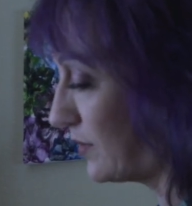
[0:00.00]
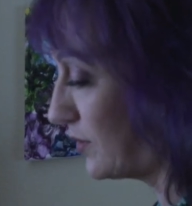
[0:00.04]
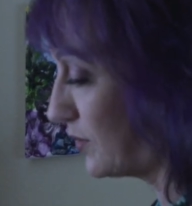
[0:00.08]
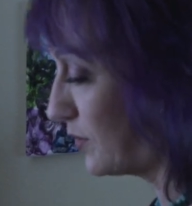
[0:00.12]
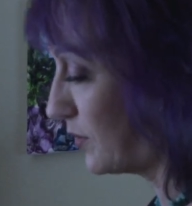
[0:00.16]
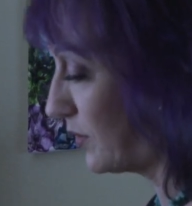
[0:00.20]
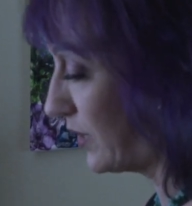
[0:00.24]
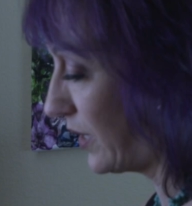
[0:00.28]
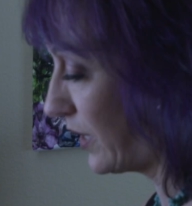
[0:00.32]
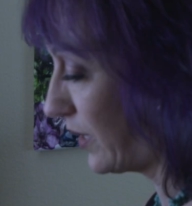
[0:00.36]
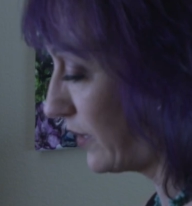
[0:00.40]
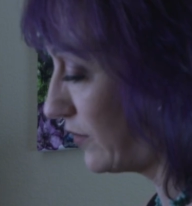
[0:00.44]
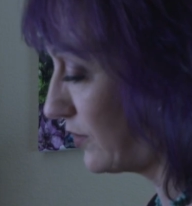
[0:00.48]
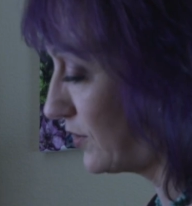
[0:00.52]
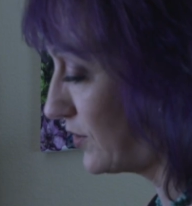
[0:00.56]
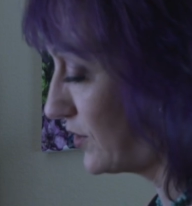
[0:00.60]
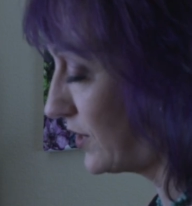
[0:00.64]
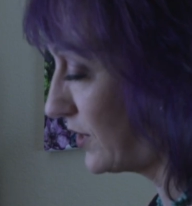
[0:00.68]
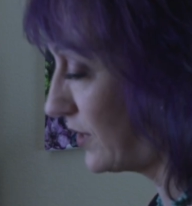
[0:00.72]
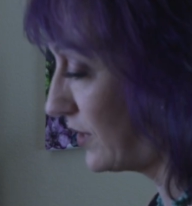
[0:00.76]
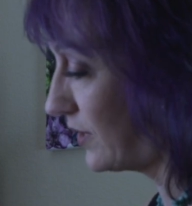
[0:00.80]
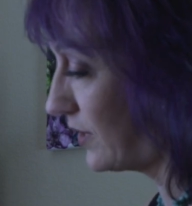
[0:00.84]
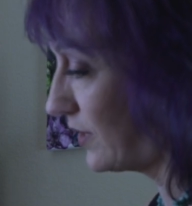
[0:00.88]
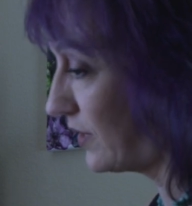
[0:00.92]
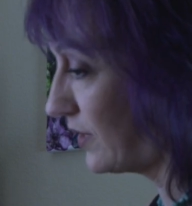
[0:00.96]
do an
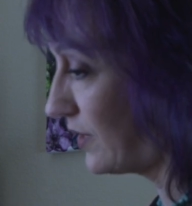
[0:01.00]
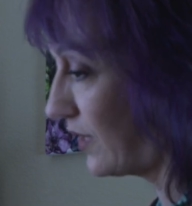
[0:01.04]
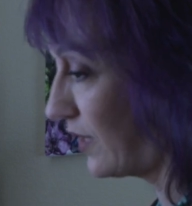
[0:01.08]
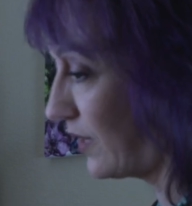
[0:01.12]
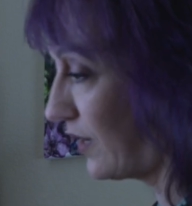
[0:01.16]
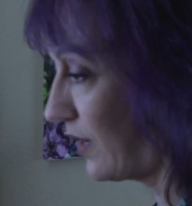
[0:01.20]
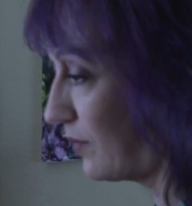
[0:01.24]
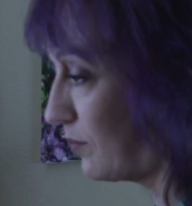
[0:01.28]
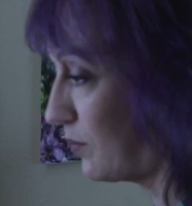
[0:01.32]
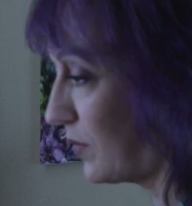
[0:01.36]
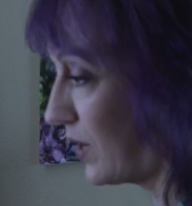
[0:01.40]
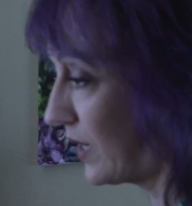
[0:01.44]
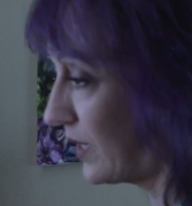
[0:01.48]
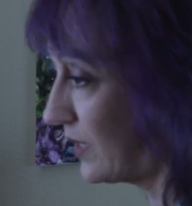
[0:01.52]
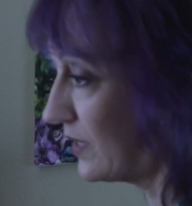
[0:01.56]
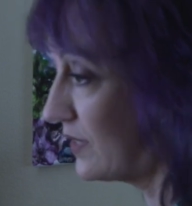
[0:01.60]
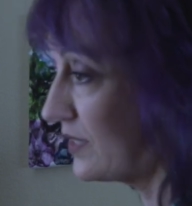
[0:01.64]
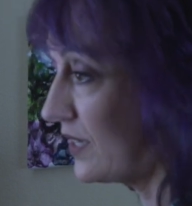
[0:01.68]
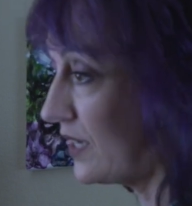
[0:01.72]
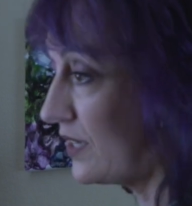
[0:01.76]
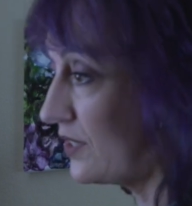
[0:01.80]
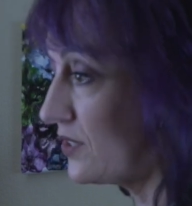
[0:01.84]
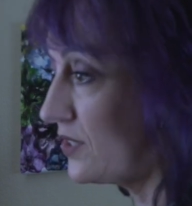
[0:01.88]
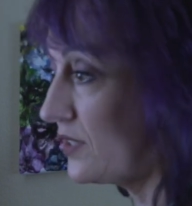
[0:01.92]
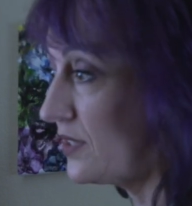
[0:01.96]
energy, and then my
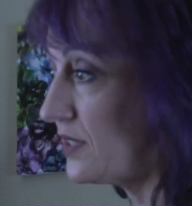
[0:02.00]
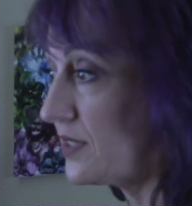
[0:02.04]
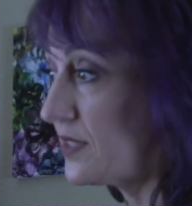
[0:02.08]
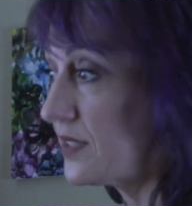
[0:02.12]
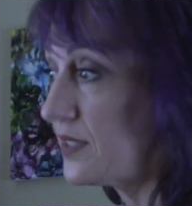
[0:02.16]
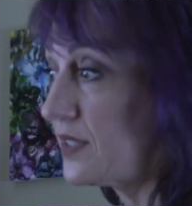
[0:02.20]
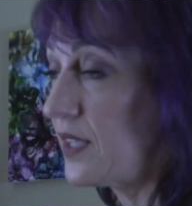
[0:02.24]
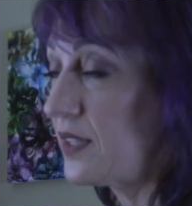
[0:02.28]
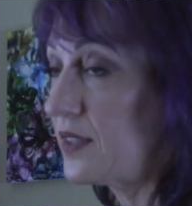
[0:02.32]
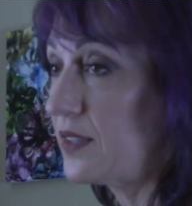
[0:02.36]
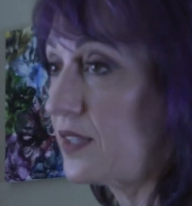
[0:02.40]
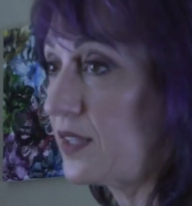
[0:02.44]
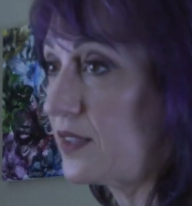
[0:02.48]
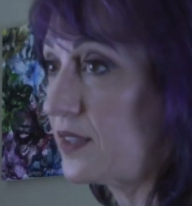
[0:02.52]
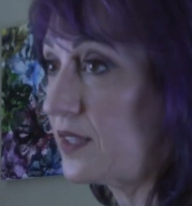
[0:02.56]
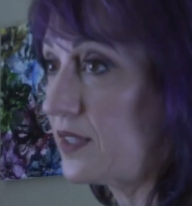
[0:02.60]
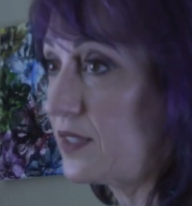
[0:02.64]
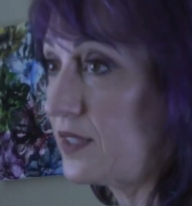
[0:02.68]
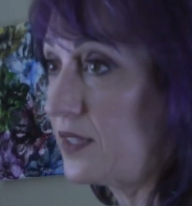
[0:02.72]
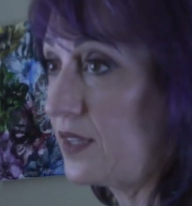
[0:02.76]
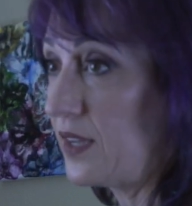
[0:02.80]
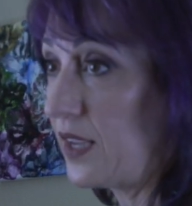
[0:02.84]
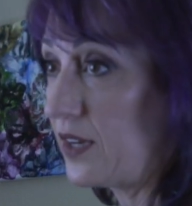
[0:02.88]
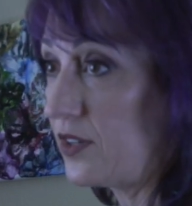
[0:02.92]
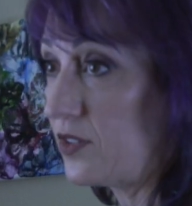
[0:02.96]
intention is set that the
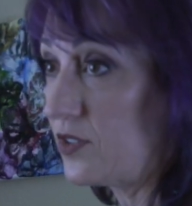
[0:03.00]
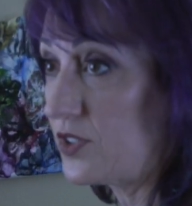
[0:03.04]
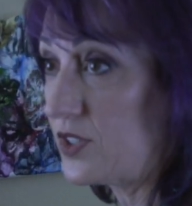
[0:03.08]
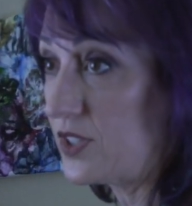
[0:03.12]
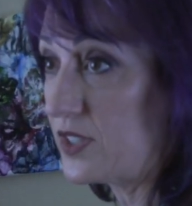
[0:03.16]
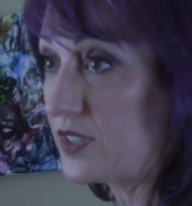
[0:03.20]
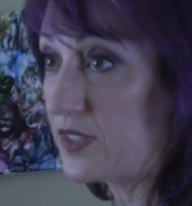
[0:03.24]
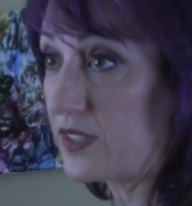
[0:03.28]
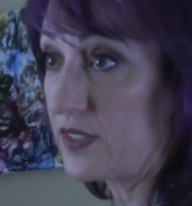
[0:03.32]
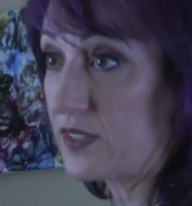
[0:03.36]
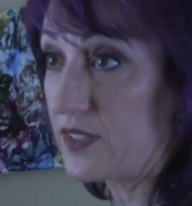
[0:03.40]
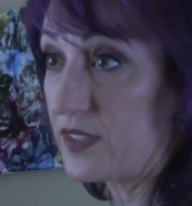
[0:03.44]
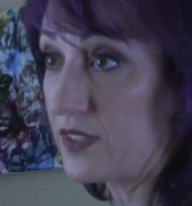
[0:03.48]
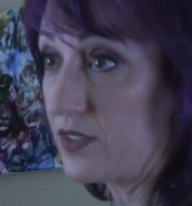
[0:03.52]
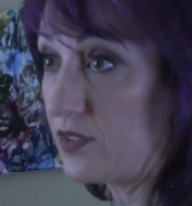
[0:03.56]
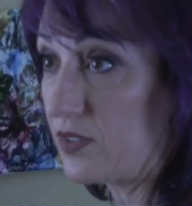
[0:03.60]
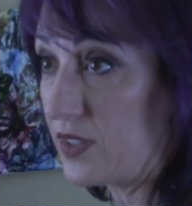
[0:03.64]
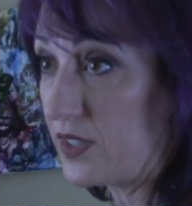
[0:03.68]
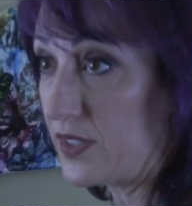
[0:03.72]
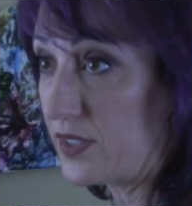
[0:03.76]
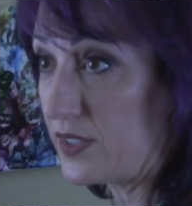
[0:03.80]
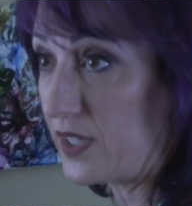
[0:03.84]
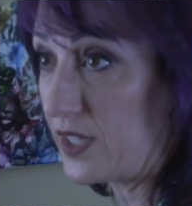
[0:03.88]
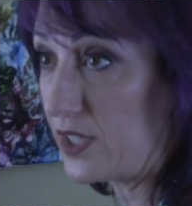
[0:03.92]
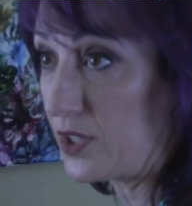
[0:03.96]
energy is still
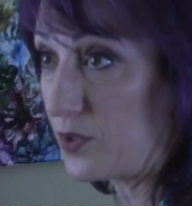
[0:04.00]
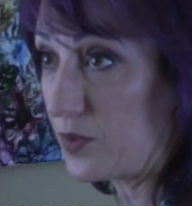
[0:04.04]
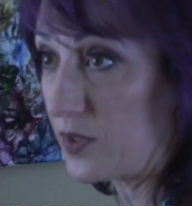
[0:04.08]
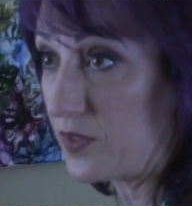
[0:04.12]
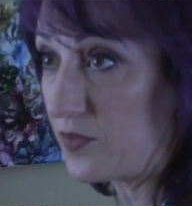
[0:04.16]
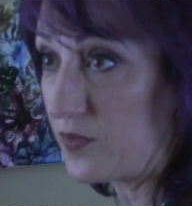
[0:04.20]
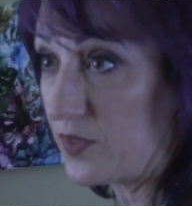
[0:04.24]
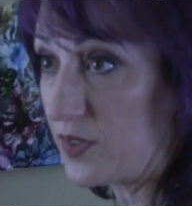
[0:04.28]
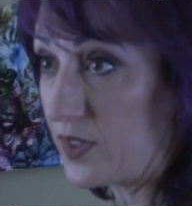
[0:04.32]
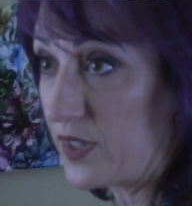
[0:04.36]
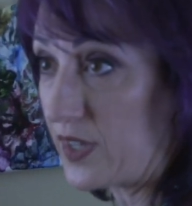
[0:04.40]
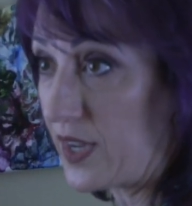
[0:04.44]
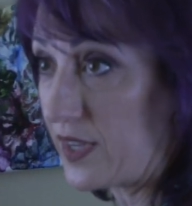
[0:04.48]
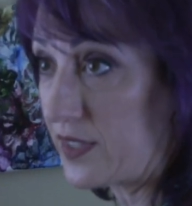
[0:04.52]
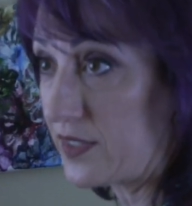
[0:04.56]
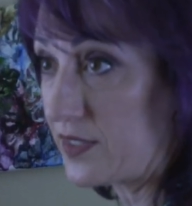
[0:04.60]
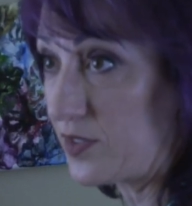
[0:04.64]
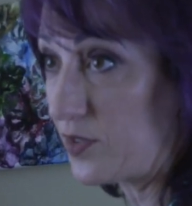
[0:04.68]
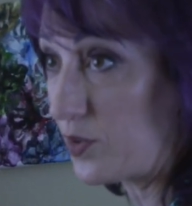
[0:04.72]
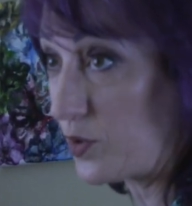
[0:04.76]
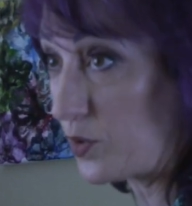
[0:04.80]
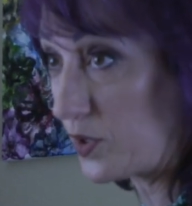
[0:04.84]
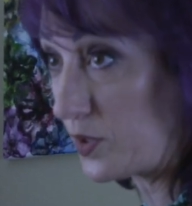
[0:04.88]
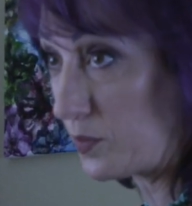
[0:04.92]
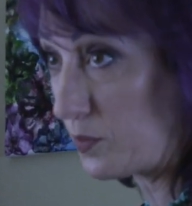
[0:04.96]
continuing for the next
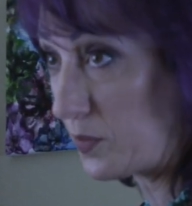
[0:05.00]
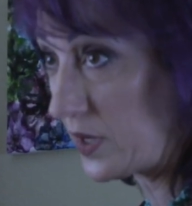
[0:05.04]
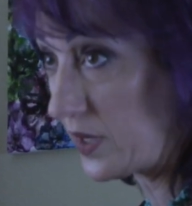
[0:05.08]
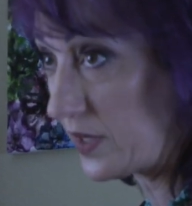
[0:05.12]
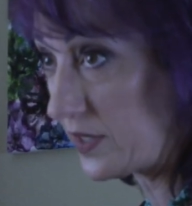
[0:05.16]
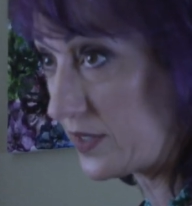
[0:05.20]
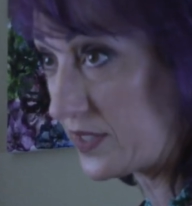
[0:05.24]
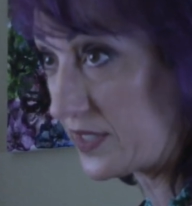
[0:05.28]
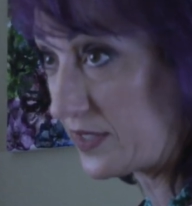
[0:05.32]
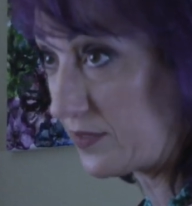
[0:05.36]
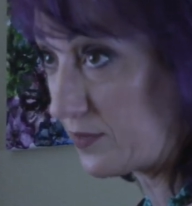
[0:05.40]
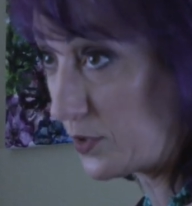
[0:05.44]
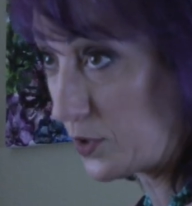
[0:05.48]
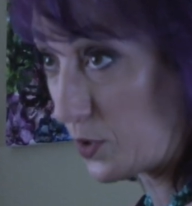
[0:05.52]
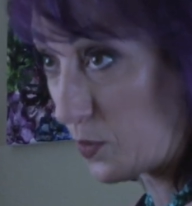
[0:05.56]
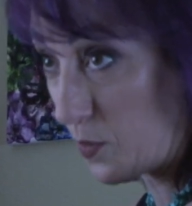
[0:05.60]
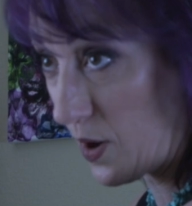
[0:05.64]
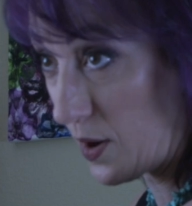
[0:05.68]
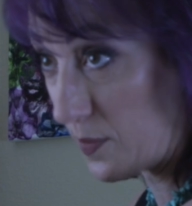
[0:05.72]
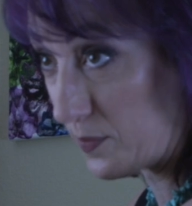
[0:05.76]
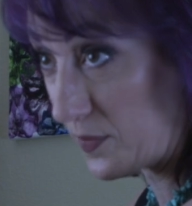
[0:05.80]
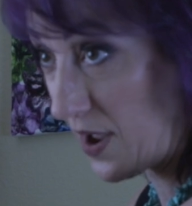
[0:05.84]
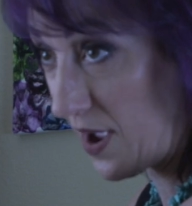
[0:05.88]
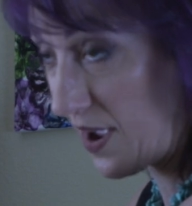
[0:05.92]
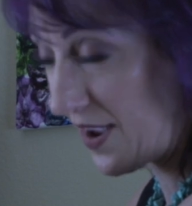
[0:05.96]
30 minutes, even though
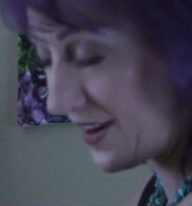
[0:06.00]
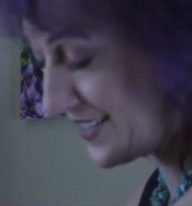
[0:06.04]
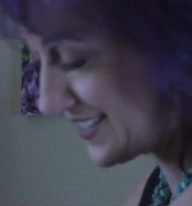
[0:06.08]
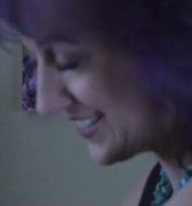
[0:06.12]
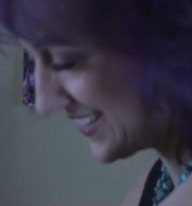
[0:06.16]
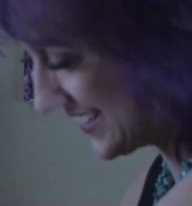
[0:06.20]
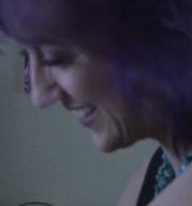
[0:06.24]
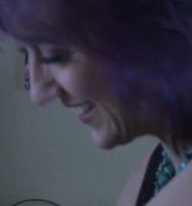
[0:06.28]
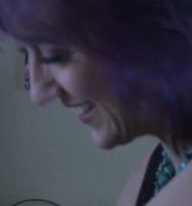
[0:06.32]
I'm not.